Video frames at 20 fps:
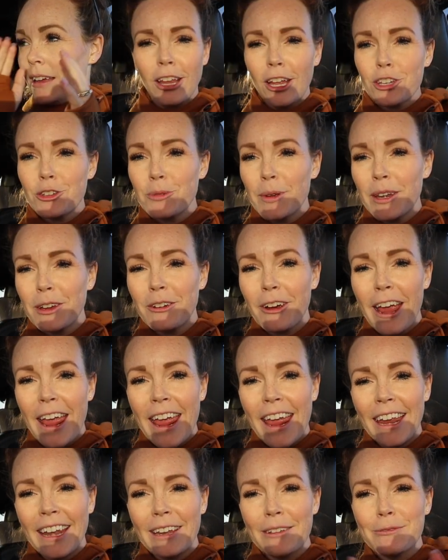Lunch went
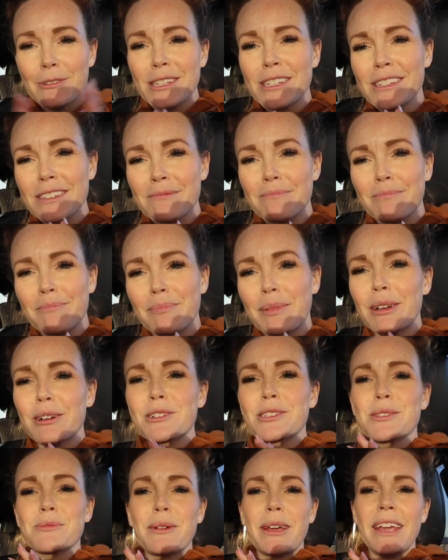great. It was
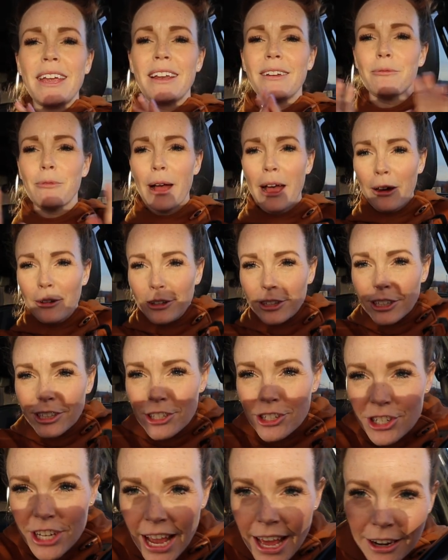bittersweet. Wow, look at
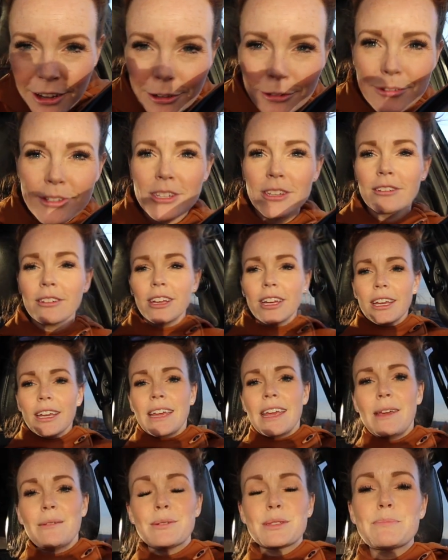these shadows.
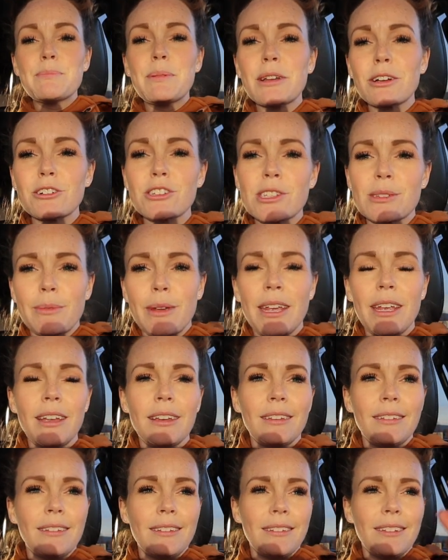It was bittersweet,
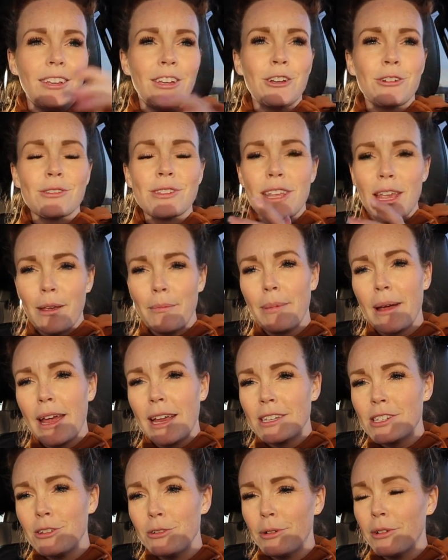you know, saying
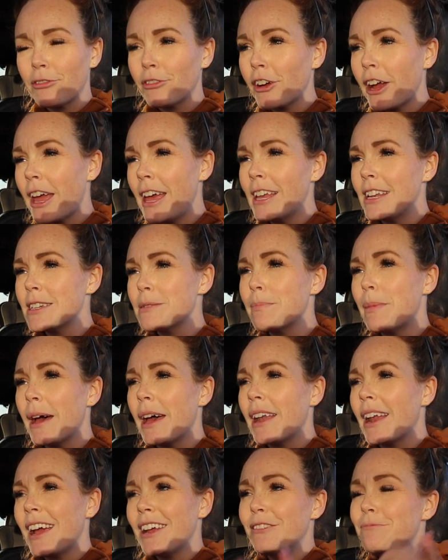bye to a friend,
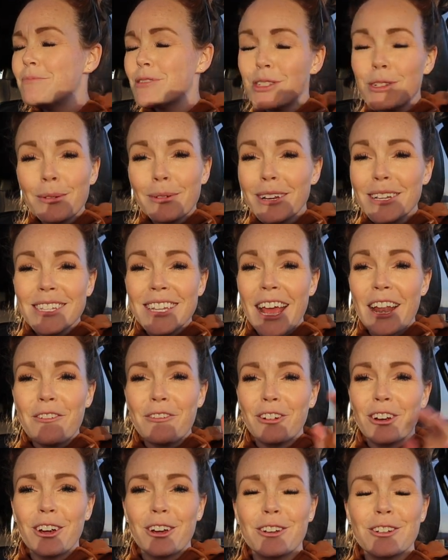but I'm super excited
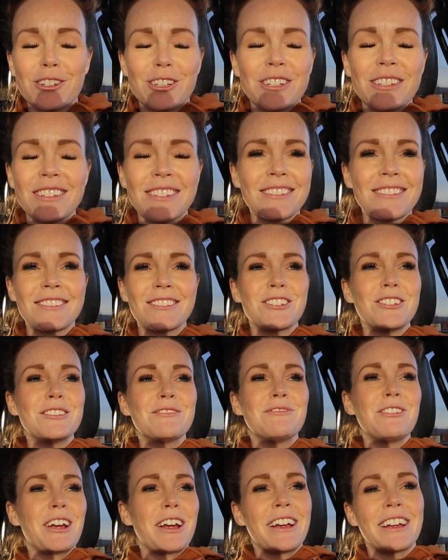for her. She's
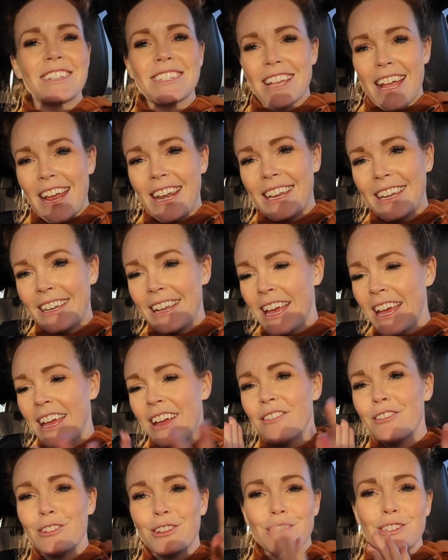very excited
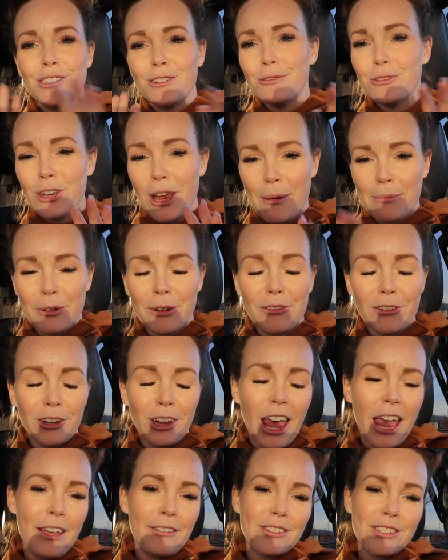for this new chapter of her
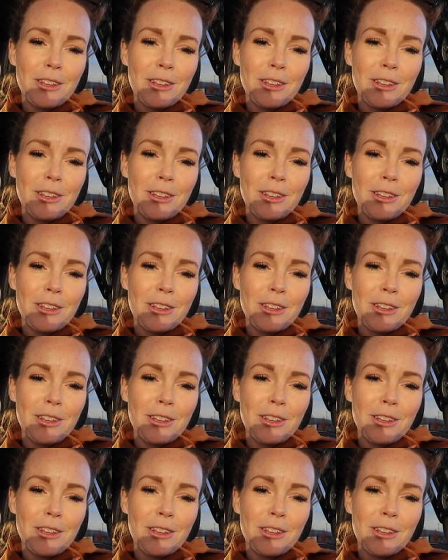life.